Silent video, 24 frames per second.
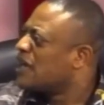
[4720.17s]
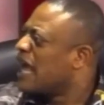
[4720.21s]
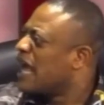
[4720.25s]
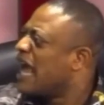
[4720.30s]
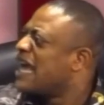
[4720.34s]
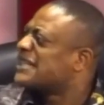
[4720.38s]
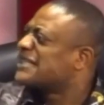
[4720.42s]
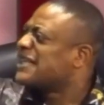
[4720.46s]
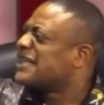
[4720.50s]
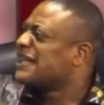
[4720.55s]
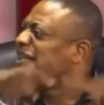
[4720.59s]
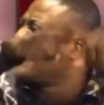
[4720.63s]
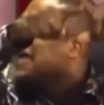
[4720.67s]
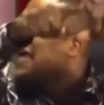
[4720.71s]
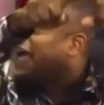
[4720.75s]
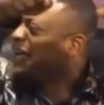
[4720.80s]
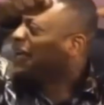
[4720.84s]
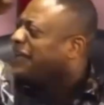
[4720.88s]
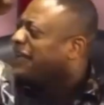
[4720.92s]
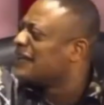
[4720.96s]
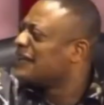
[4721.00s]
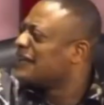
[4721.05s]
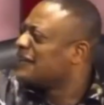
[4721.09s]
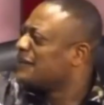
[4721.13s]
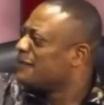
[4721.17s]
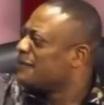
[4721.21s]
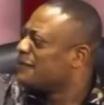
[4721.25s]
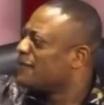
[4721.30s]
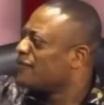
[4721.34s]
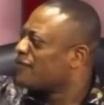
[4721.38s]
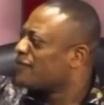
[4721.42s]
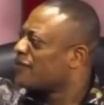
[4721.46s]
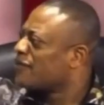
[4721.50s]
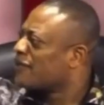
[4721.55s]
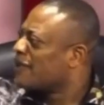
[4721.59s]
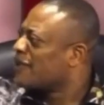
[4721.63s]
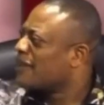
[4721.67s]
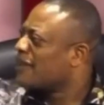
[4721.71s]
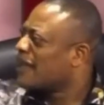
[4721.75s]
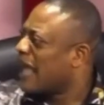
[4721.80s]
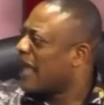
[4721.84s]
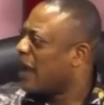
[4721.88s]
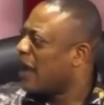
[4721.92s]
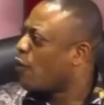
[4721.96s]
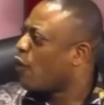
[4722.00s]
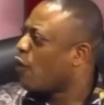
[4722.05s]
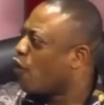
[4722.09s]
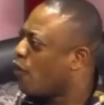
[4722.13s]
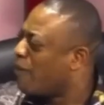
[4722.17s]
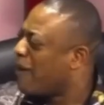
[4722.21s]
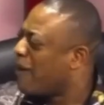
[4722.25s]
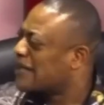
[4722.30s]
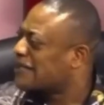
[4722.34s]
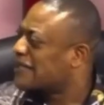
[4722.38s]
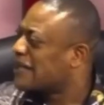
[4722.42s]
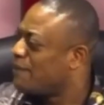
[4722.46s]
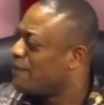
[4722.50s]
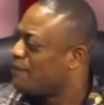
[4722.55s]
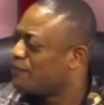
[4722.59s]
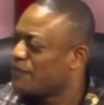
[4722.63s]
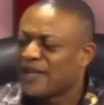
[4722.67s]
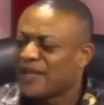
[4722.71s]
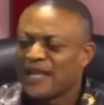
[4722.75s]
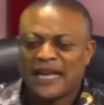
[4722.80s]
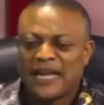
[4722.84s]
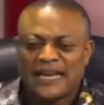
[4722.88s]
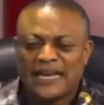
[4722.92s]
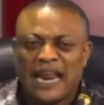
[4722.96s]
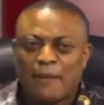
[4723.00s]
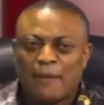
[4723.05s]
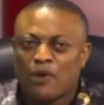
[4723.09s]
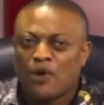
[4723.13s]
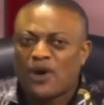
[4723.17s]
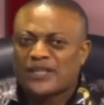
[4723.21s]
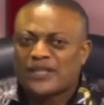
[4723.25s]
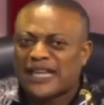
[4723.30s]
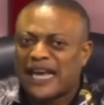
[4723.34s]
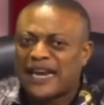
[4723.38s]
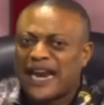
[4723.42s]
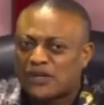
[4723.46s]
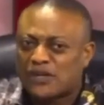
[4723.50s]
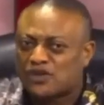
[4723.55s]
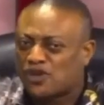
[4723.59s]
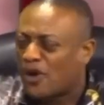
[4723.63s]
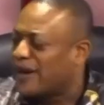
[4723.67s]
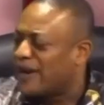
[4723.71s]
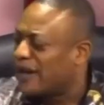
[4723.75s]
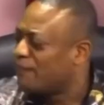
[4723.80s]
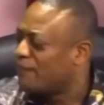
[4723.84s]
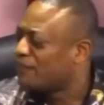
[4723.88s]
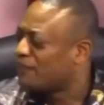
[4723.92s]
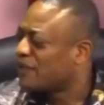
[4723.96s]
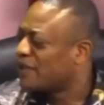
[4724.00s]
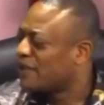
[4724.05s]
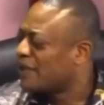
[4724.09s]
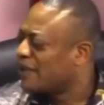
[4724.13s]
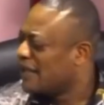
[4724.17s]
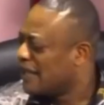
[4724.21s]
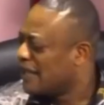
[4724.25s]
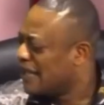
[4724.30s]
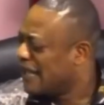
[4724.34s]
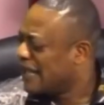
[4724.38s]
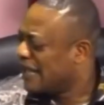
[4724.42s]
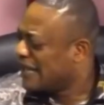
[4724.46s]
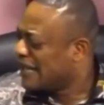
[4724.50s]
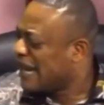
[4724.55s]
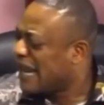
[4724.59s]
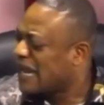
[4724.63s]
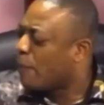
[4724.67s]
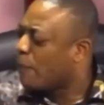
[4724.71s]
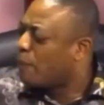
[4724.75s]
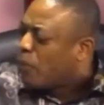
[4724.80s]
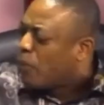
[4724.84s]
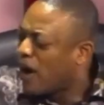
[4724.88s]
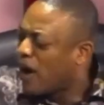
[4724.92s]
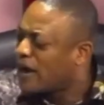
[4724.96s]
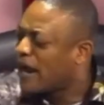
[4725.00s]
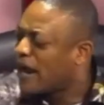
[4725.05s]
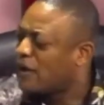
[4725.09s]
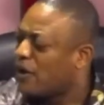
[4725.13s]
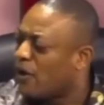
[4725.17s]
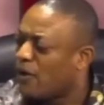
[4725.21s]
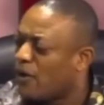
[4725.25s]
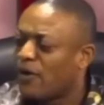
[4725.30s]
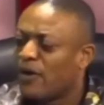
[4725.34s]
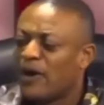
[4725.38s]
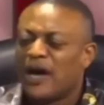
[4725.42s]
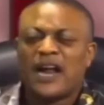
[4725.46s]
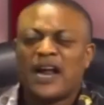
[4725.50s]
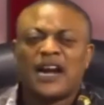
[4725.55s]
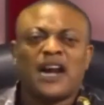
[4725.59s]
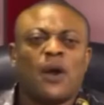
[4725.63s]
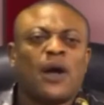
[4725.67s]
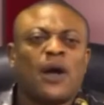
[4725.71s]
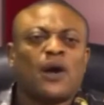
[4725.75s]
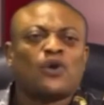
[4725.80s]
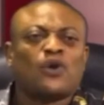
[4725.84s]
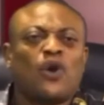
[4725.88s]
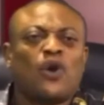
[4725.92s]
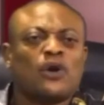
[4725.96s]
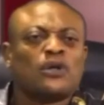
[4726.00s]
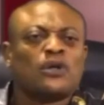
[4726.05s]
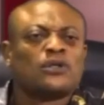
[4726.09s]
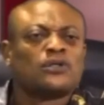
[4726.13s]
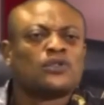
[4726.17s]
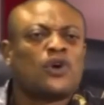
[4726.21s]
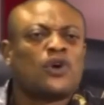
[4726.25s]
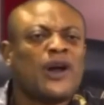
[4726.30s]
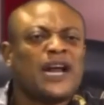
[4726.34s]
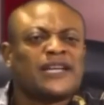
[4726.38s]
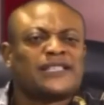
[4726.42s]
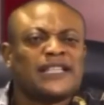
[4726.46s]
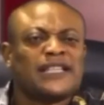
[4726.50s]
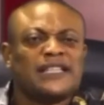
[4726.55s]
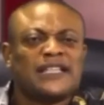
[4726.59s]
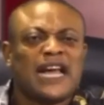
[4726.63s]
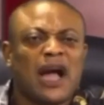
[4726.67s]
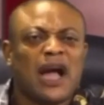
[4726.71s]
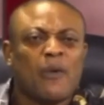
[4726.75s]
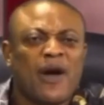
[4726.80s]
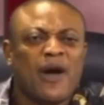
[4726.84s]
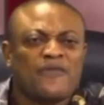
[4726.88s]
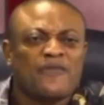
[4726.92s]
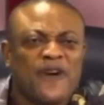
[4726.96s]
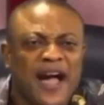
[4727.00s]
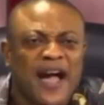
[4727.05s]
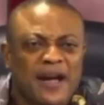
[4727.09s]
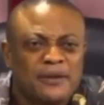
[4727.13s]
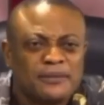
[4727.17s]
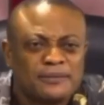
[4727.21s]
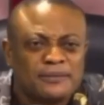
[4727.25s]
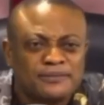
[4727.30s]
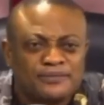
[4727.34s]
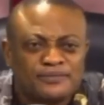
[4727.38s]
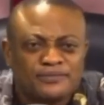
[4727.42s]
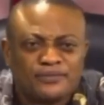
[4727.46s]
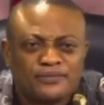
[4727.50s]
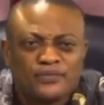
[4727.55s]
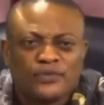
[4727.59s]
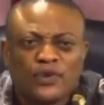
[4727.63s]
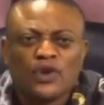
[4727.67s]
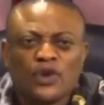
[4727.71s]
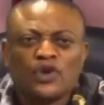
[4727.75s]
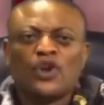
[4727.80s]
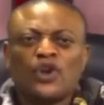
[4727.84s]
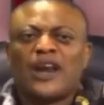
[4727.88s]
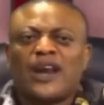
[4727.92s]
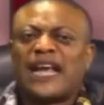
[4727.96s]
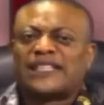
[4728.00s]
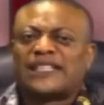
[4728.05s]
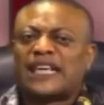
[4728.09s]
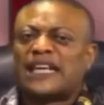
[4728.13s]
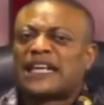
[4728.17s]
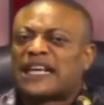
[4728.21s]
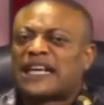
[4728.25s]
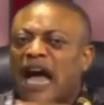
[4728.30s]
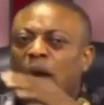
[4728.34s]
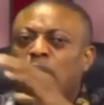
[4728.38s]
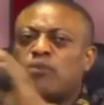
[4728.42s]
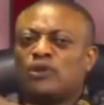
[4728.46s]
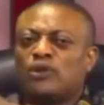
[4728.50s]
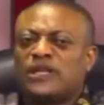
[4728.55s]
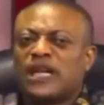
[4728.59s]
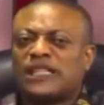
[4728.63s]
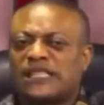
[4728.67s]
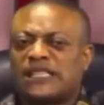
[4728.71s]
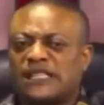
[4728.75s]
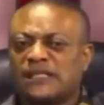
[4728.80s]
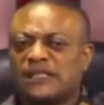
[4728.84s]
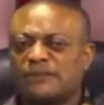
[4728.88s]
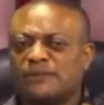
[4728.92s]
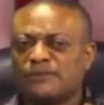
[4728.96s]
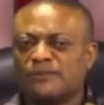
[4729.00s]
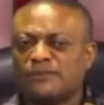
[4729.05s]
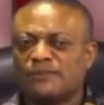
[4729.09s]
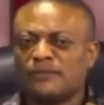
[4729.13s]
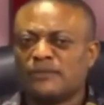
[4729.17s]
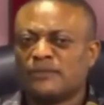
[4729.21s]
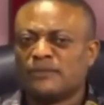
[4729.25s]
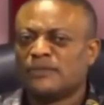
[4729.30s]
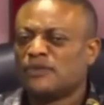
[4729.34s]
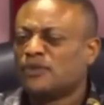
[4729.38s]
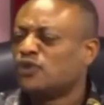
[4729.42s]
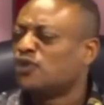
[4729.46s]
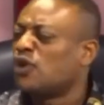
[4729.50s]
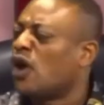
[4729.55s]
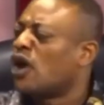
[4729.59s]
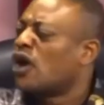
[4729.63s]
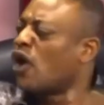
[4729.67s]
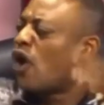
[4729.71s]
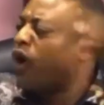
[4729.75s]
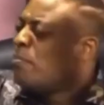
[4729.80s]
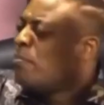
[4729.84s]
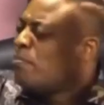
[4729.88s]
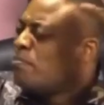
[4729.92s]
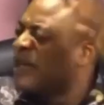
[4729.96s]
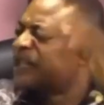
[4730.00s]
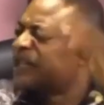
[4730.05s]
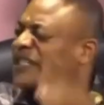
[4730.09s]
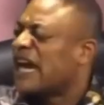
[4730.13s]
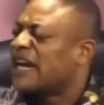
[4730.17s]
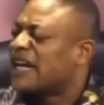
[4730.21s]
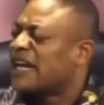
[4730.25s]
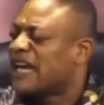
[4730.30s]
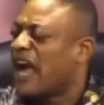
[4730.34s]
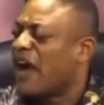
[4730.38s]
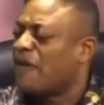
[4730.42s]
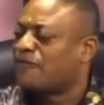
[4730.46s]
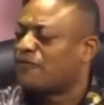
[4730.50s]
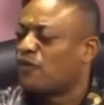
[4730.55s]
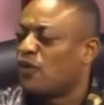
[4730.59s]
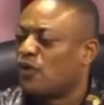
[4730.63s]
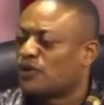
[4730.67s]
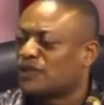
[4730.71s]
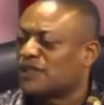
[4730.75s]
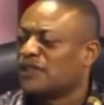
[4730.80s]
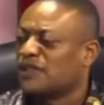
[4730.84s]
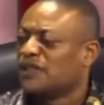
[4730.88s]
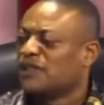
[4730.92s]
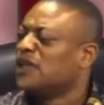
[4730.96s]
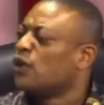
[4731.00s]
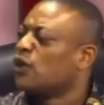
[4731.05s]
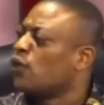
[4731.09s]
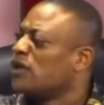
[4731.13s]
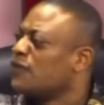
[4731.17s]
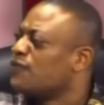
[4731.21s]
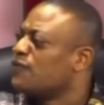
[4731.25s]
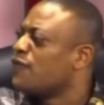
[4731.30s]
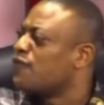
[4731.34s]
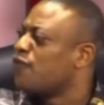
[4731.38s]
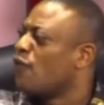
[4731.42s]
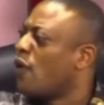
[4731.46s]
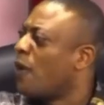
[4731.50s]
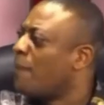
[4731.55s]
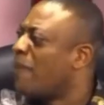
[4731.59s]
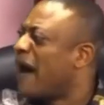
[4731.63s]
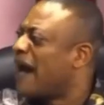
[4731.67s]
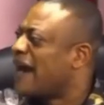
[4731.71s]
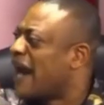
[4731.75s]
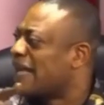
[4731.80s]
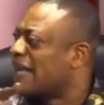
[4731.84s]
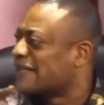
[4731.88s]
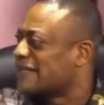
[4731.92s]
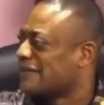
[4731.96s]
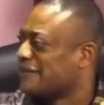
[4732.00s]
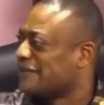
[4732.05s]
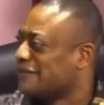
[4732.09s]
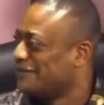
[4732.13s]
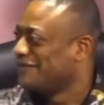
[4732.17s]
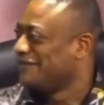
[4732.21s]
I sit down, Okumasi. Now, because I'm sorry. Now, your point, you know, no. Correction near our fat. No, I said the car boot. No, make sure the car front. You go do for four banners.